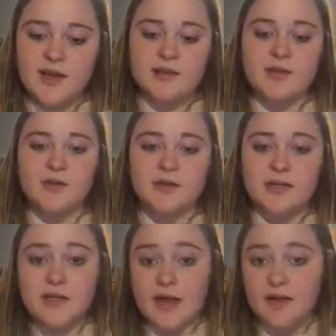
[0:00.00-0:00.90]
and they would
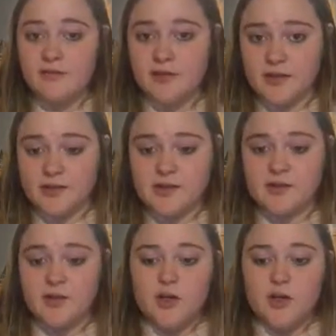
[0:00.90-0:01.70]
need evidence